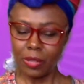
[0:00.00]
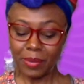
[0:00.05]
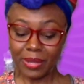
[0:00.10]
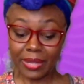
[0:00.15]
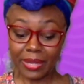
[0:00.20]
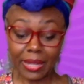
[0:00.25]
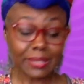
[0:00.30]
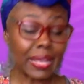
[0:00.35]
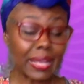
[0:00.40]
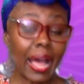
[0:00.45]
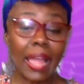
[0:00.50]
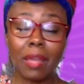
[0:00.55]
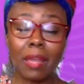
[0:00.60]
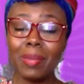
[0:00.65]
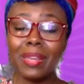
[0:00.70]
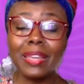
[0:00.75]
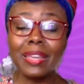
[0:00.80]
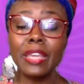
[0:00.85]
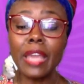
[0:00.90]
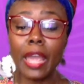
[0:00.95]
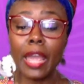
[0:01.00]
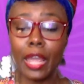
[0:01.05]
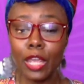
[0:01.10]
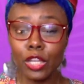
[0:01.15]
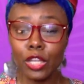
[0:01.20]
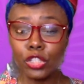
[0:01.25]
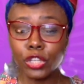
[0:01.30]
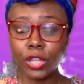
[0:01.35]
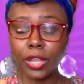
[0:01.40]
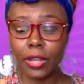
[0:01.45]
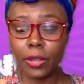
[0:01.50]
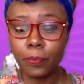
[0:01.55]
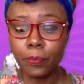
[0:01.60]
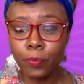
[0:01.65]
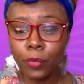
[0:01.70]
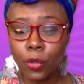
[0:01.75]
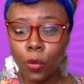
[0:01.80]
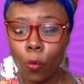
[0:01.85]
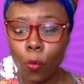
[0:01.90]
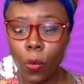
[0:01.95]
because I am engaging
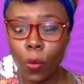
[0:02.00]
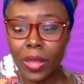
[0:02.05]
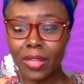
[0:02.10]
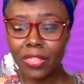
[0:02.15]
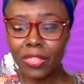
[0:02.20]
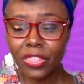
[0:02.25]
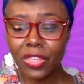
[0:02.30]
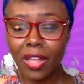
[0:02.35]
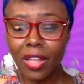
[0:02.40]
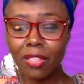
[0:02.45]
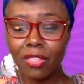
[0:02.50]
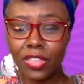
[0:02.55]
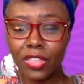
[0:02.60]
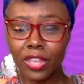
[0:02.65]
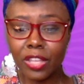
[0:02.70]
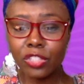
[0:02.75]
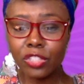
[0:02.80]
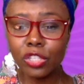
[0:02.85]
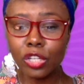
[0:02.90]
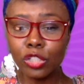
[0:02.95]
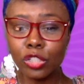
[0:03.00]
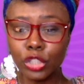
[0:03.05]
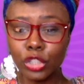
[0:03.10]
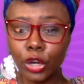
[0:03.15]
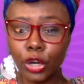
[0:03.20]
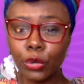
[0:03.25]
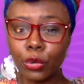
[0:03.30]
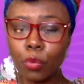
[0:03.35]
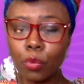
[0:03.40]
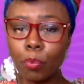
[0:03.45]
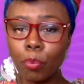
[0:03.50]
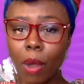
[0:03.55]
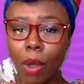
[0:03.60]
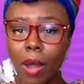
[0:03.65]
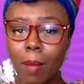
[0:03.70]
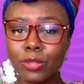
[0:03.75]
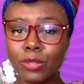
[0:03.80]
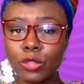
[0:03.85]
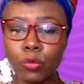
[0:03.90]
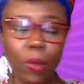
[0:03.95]
with this journal
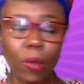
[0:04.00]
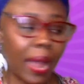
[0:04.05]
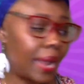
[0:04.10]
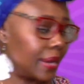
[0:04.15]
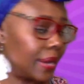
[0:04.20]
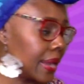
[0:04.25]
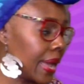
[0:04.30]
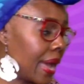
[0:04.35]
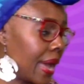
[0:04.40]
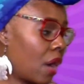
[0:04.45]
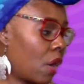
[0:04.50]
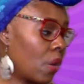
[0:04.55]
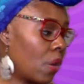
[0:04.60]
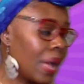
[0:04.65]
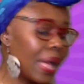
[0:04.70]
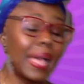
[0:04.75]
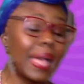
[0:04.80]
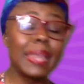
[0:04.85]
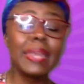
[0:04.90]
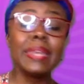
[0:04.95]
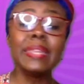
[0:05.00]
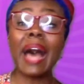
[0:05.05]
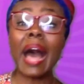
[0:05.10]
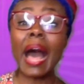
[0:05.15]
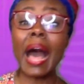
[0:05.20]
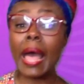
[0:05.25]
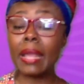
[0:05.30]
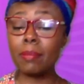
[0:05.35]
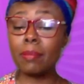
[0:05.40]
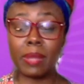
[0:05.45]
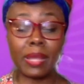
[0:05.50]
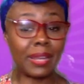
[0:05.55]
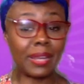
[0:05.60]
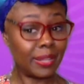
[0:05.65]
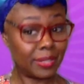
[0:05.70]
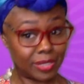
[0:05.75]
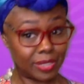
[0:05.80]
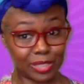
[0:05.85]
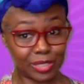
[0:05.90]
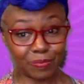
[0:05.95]
prompt right now? 9 minutes,